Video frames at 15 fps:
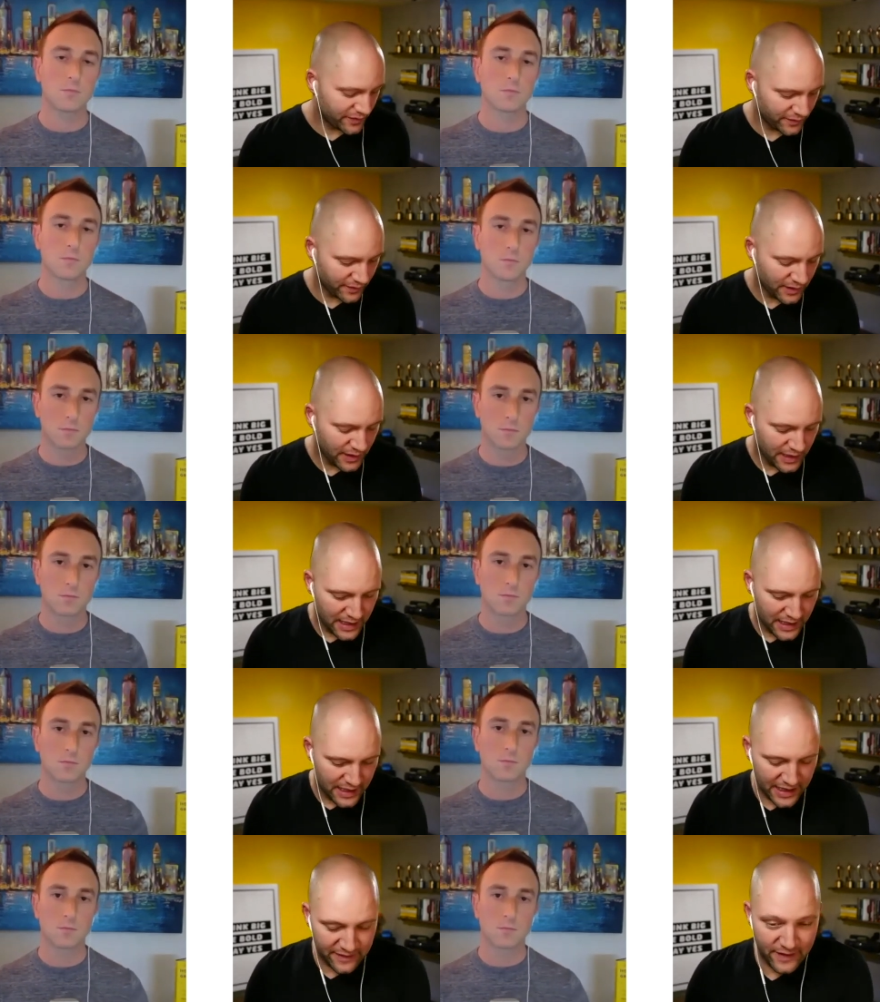Speaker 1: and
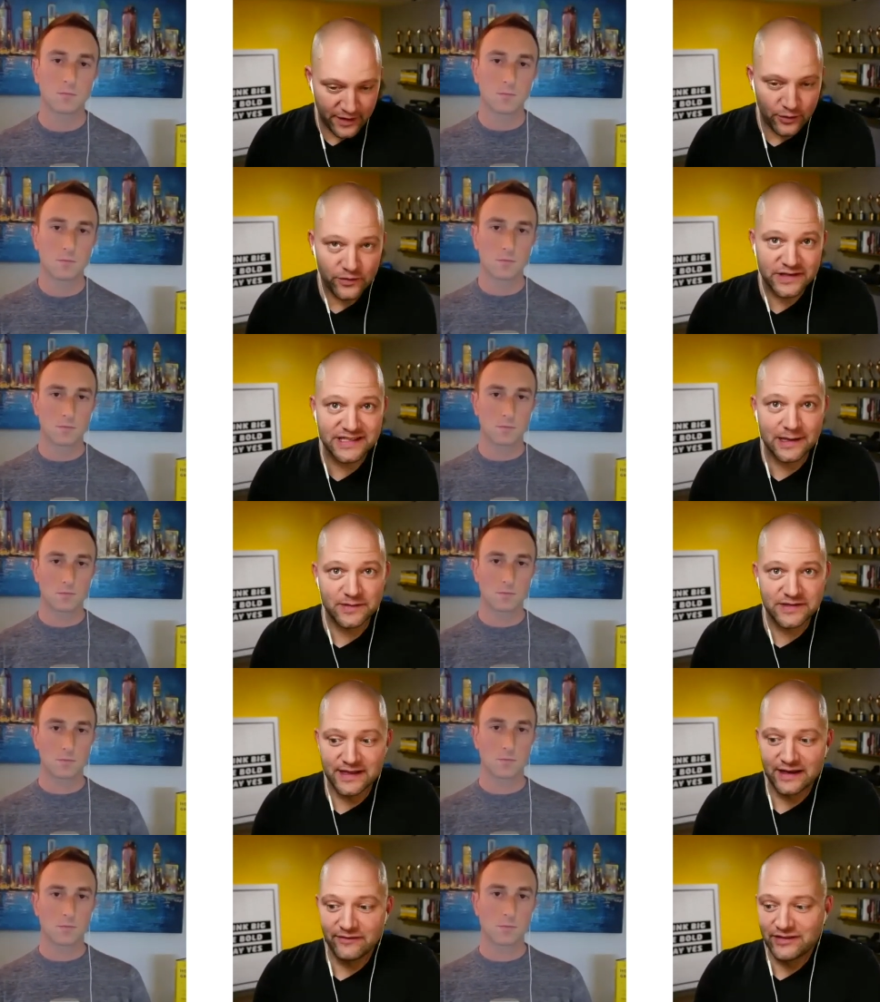and they know the
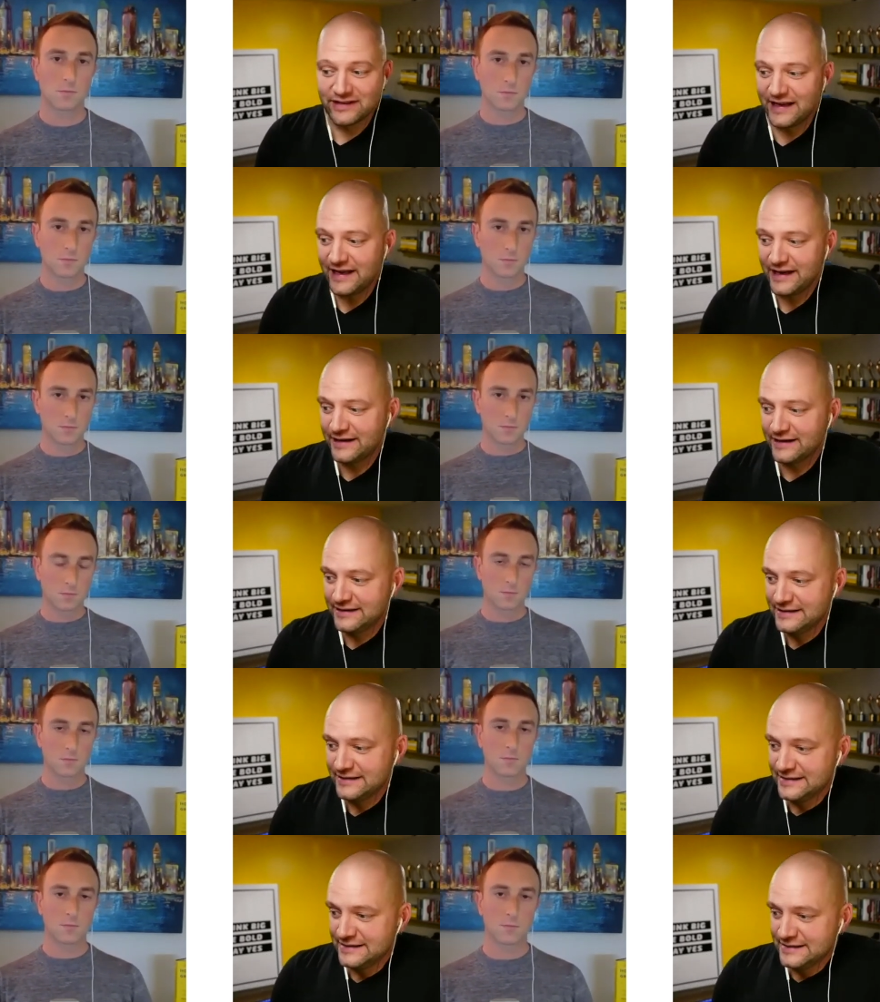steps that they have to take,
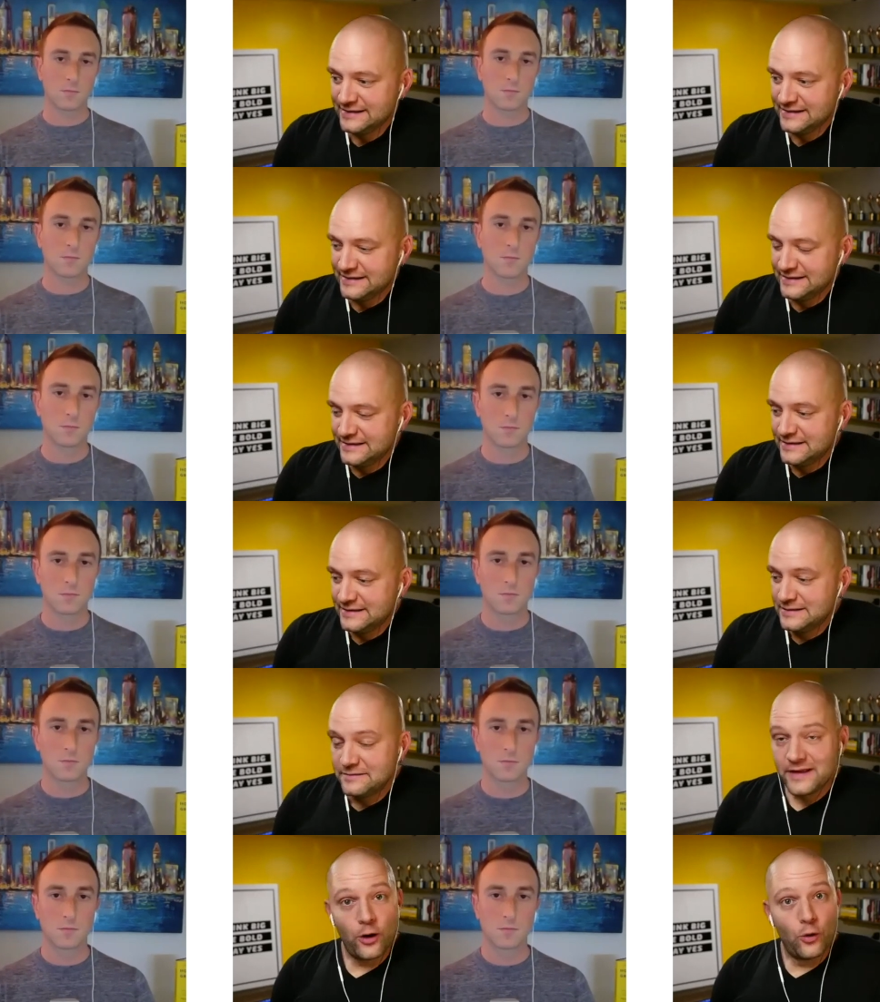
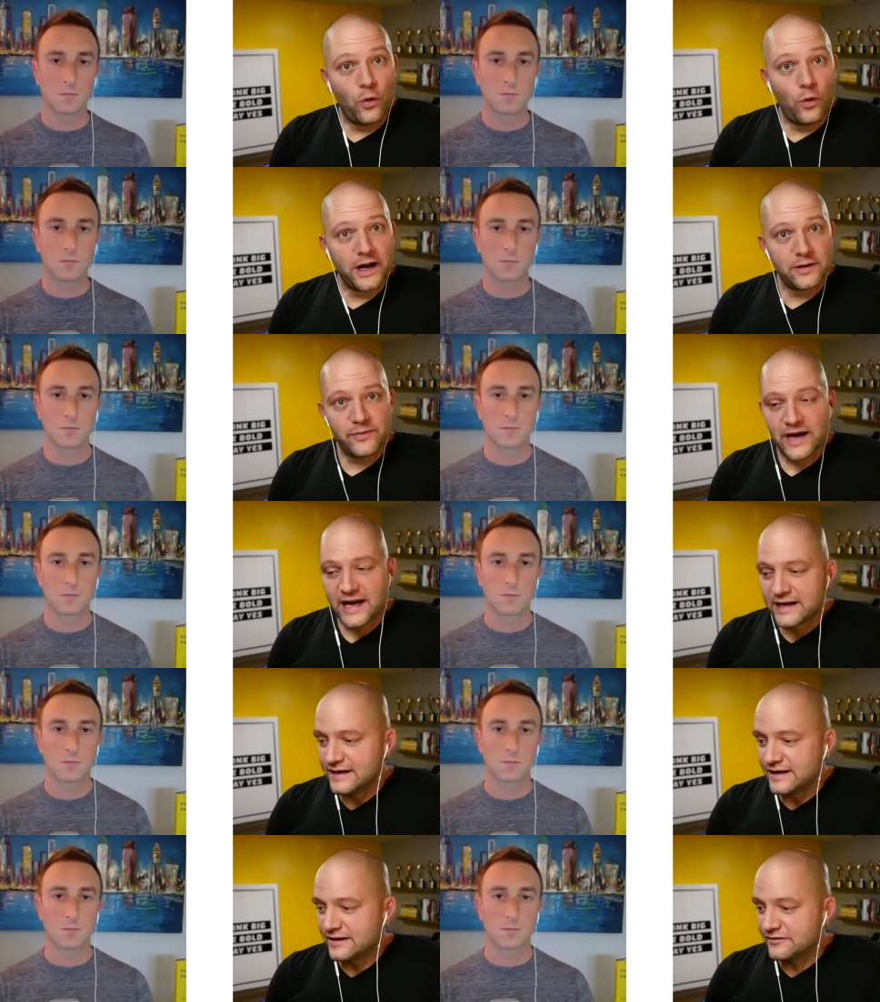they don't want it
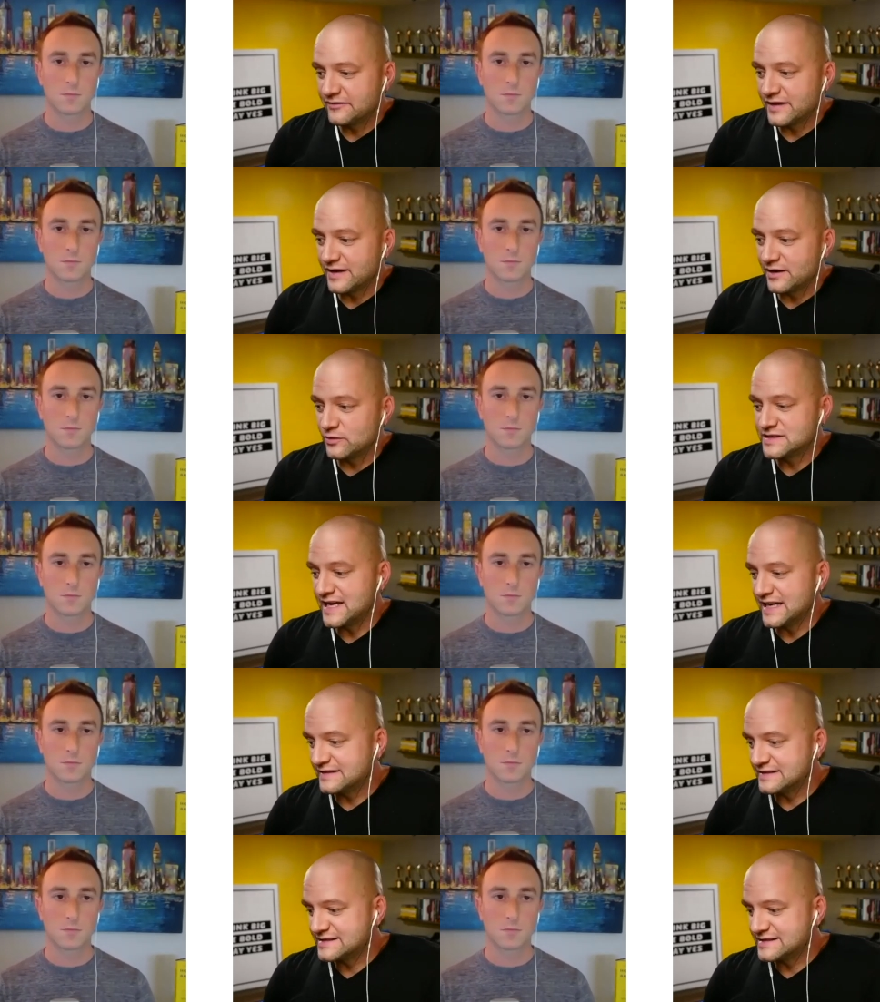bad enough. They don't
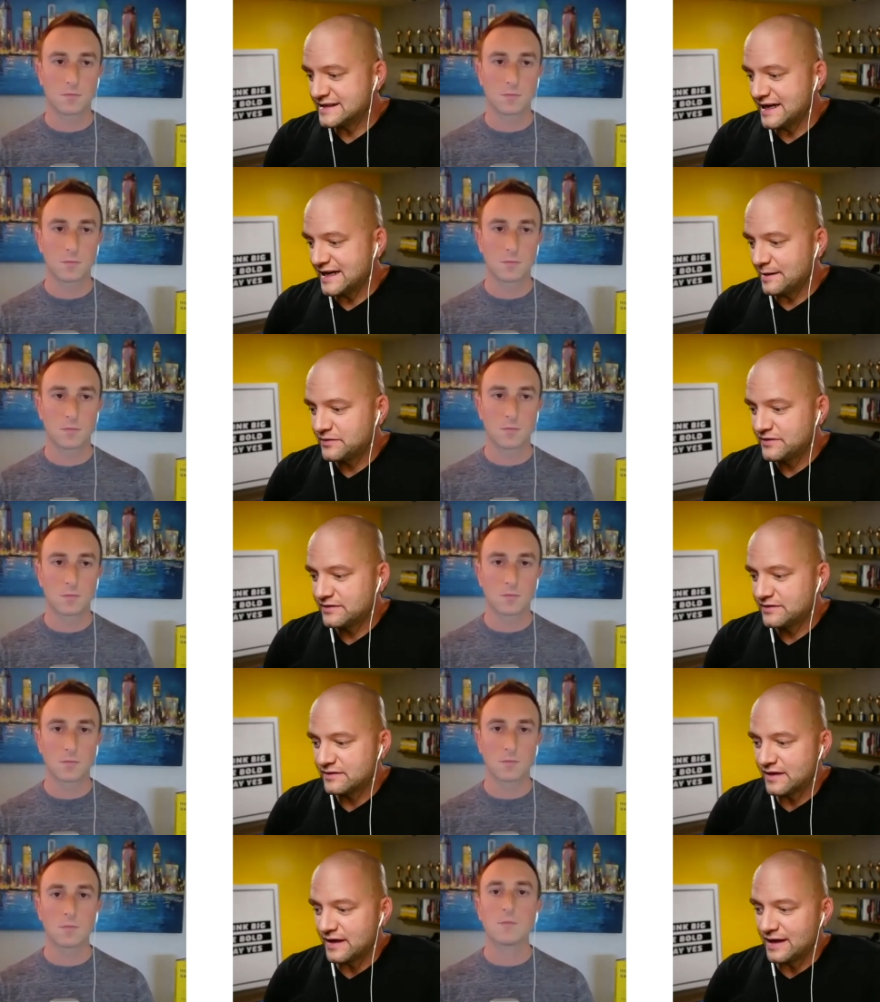take the
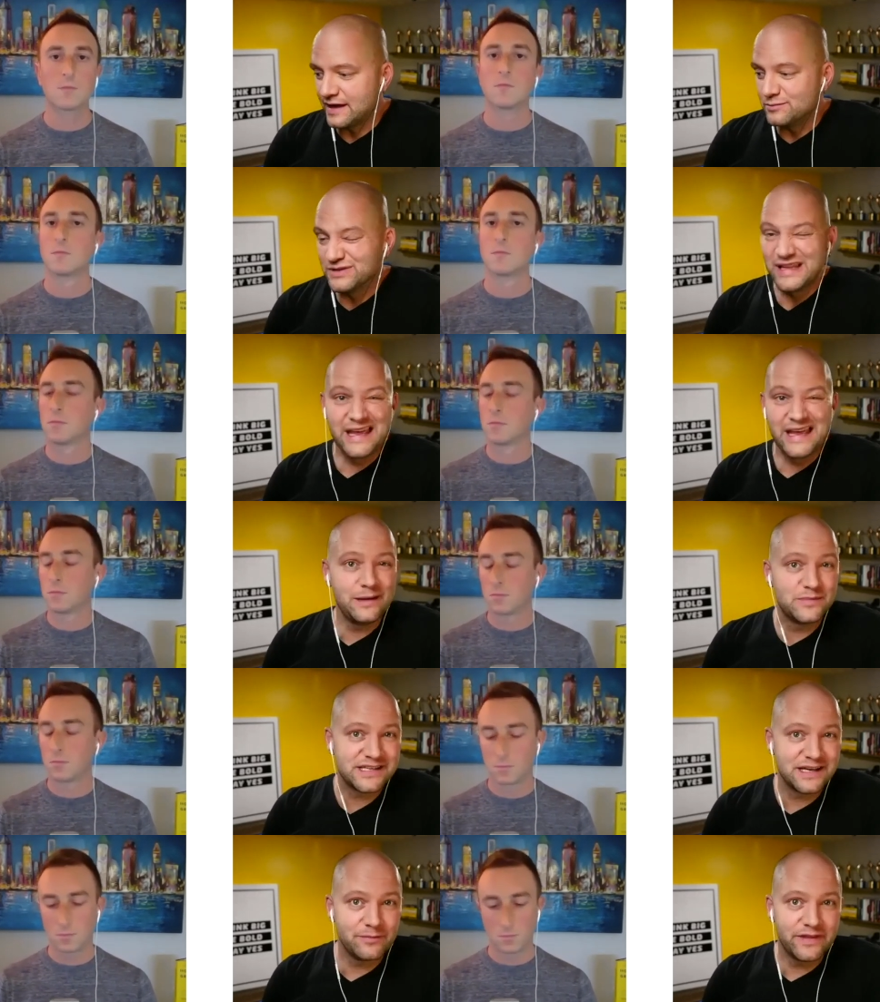steps. They
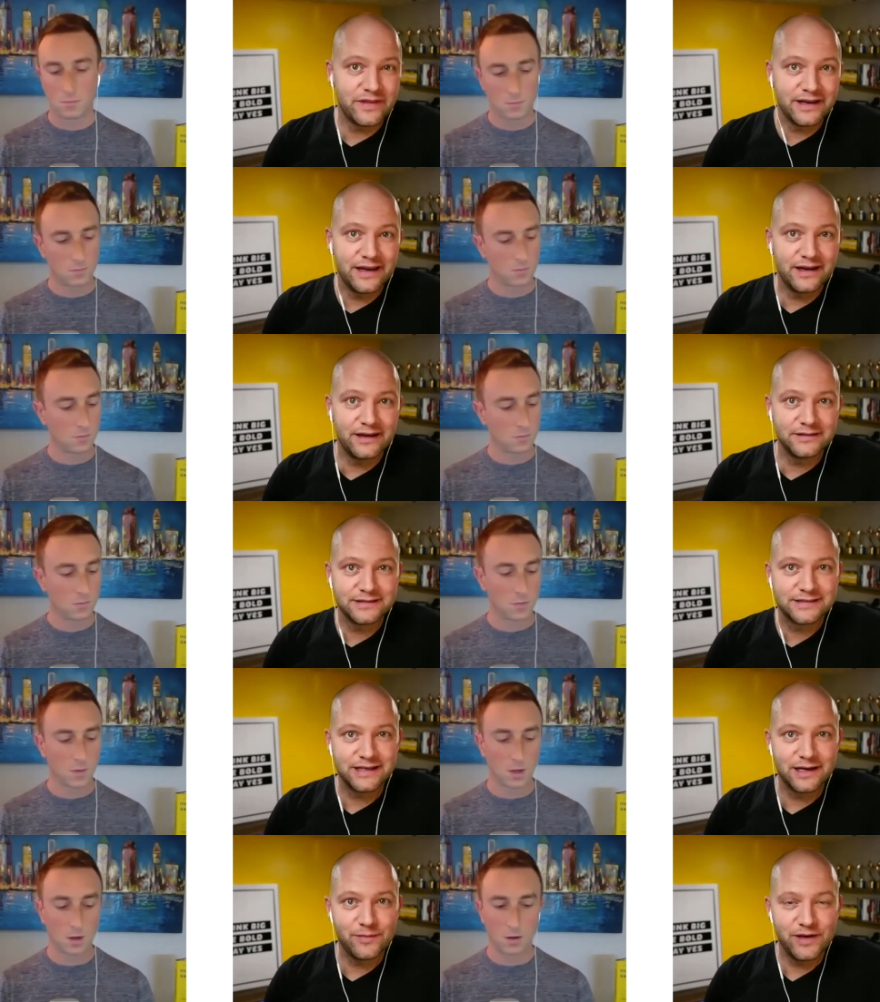blame something
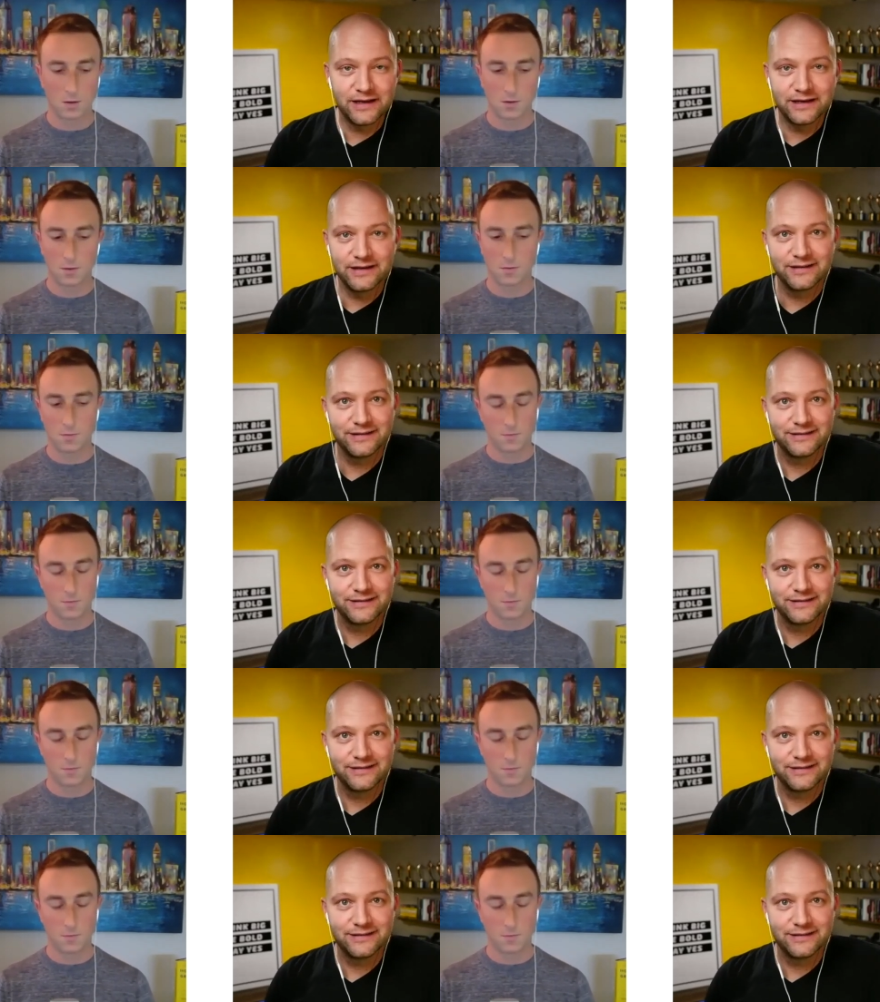else. I mean,